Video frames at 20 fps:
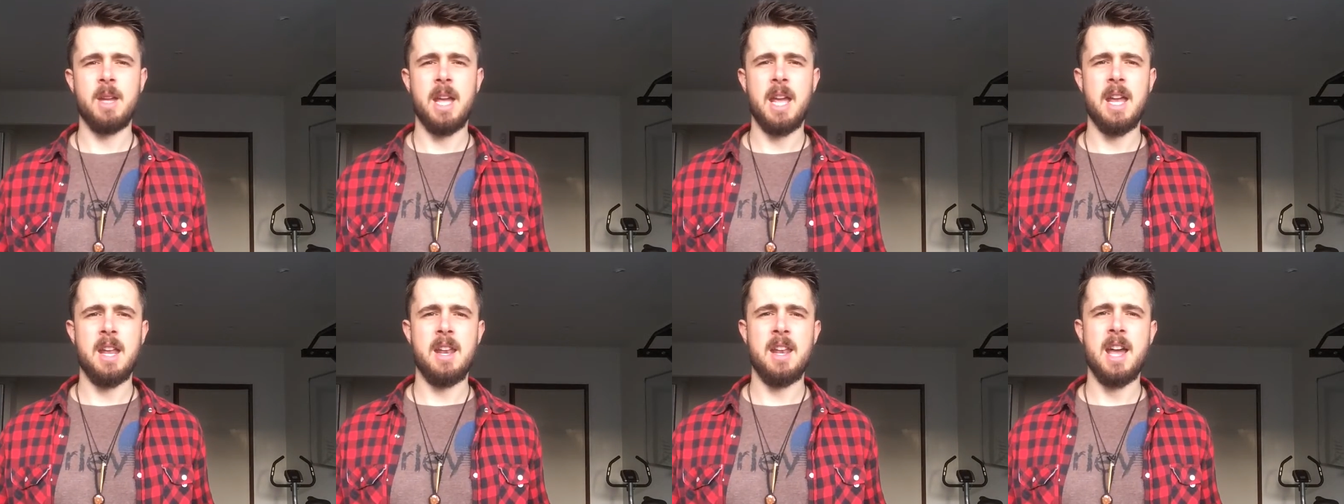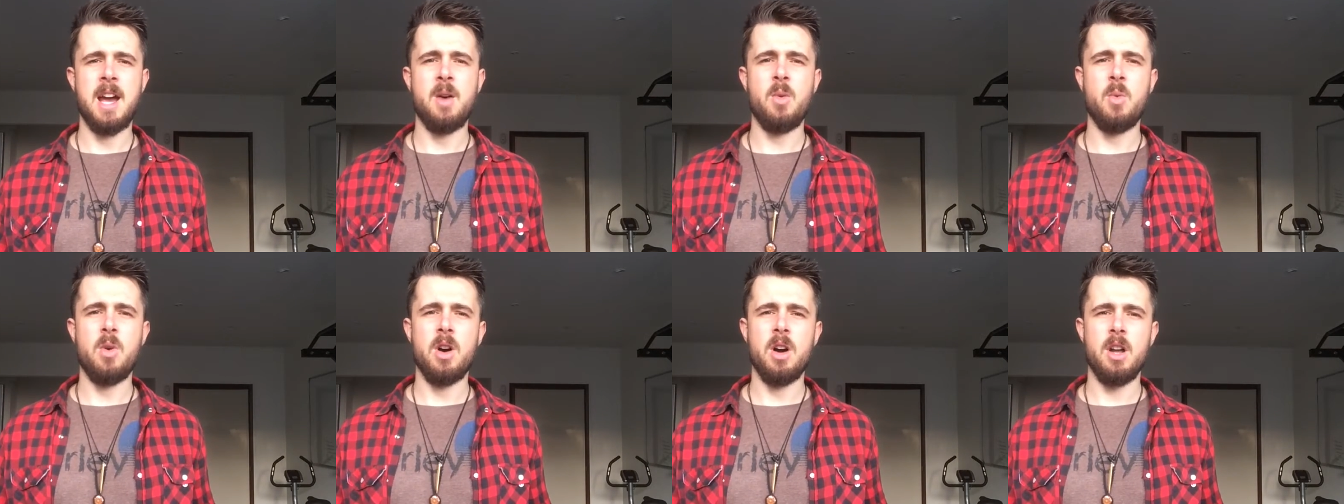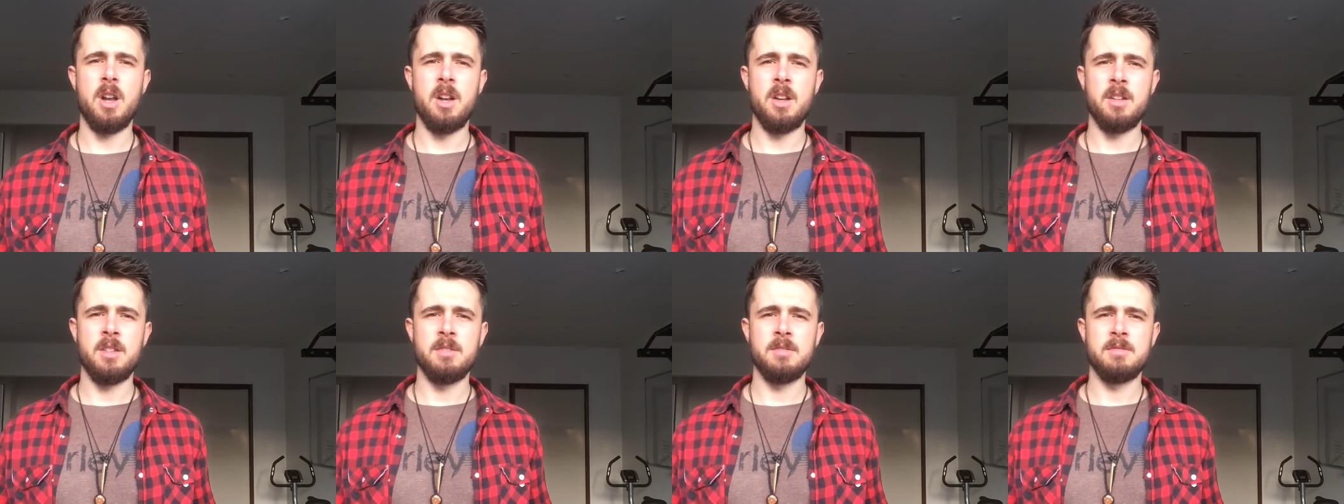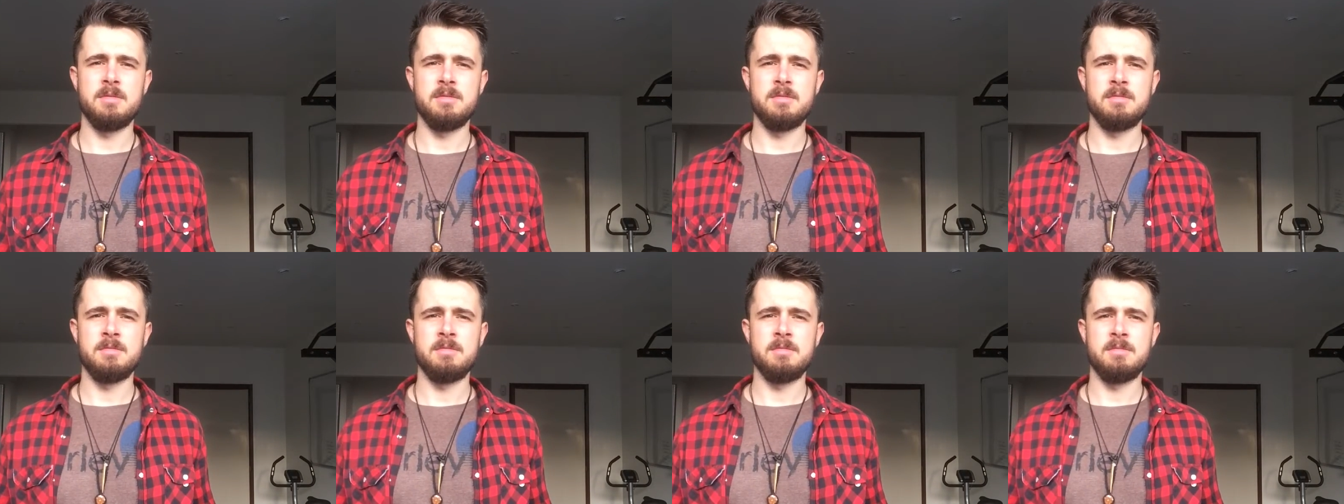And now what?
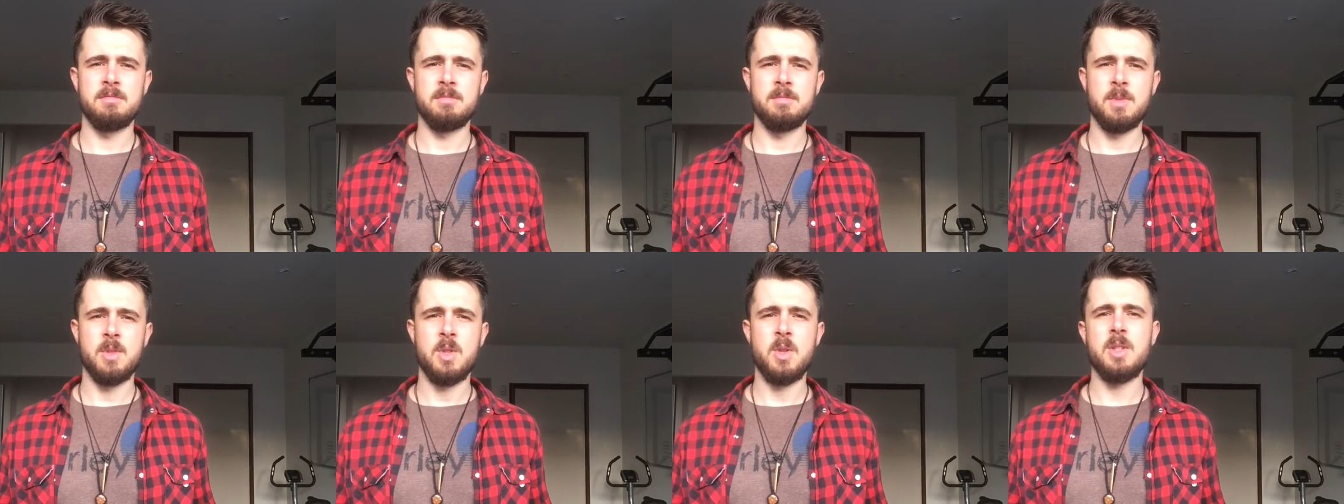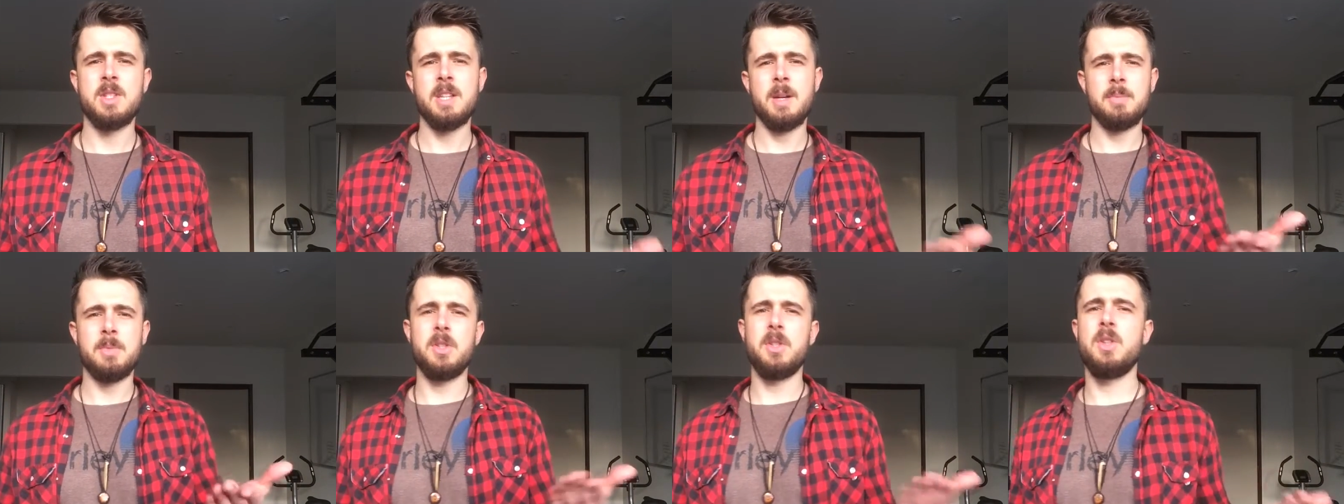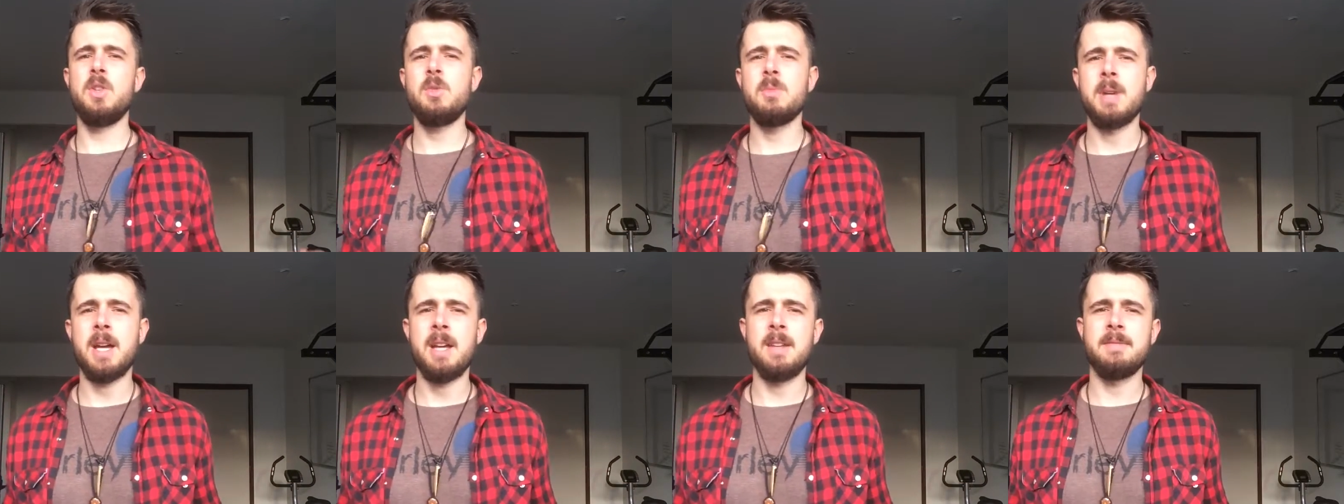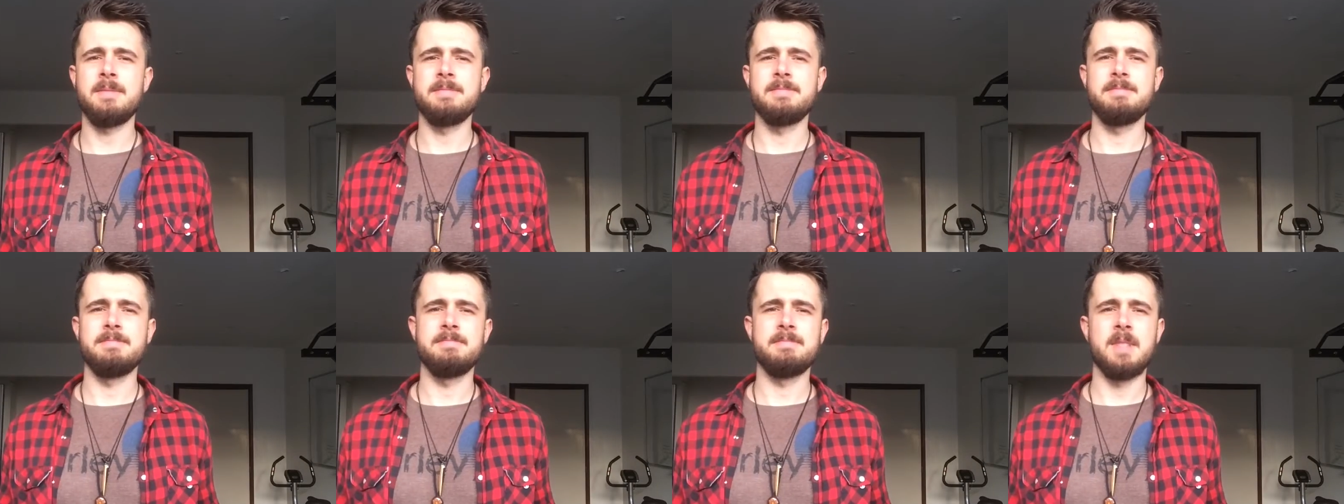So it's up to you, man.
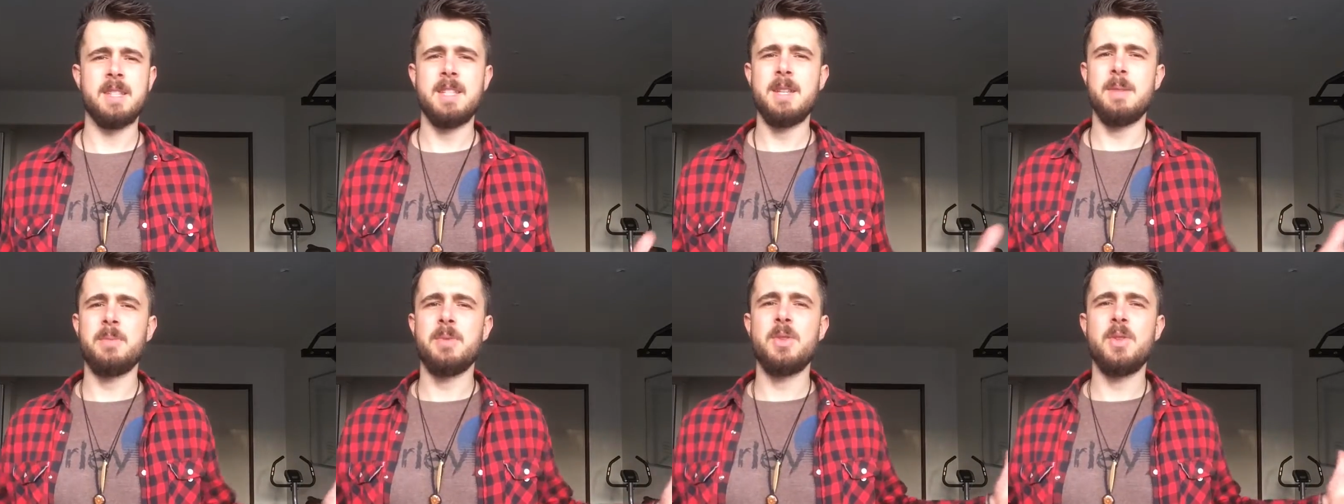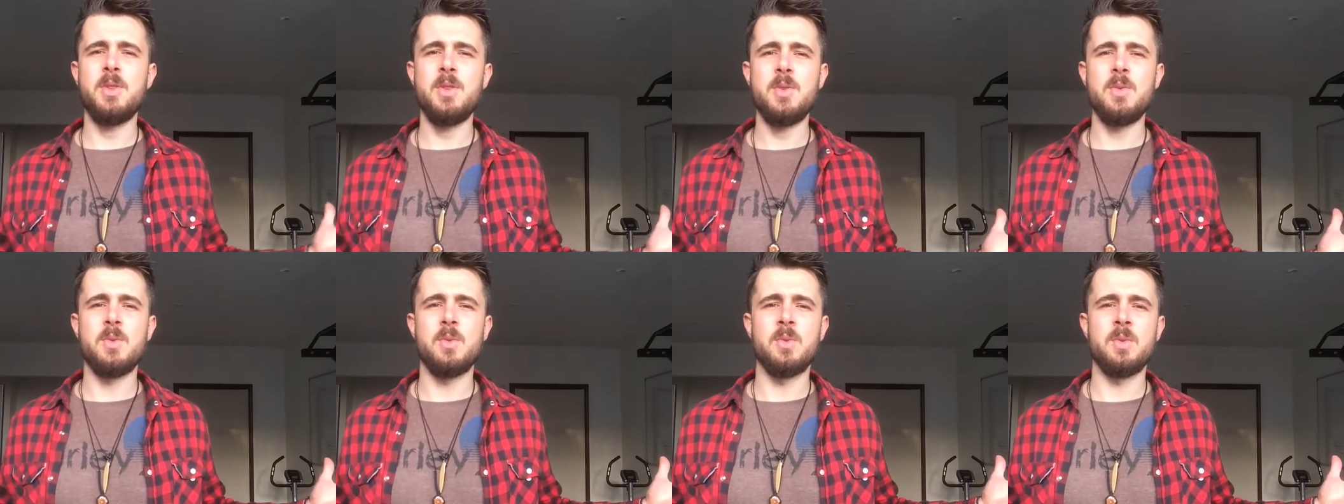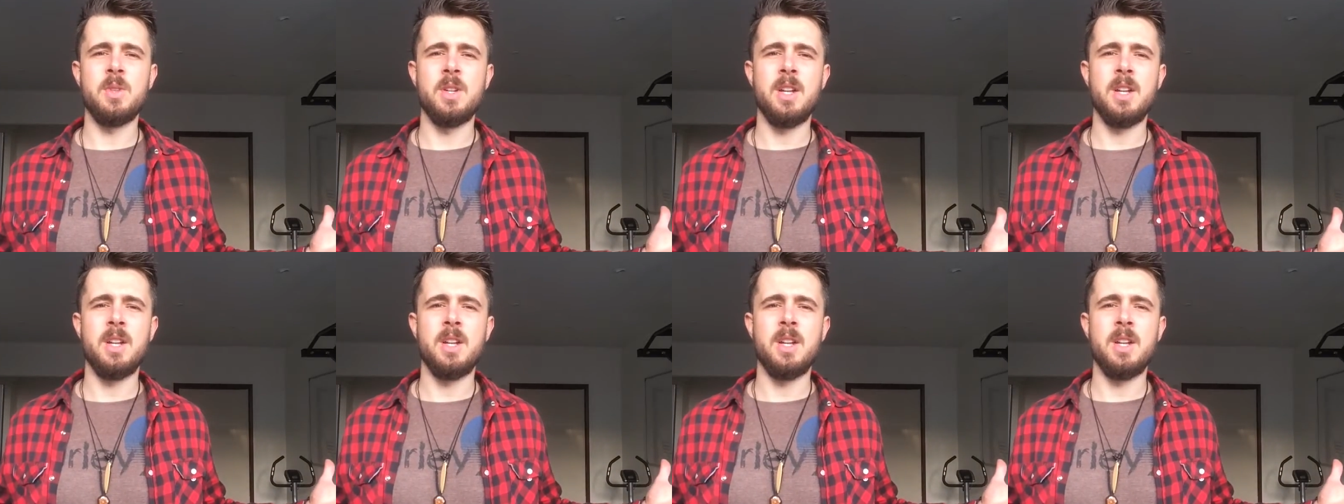It's up to you.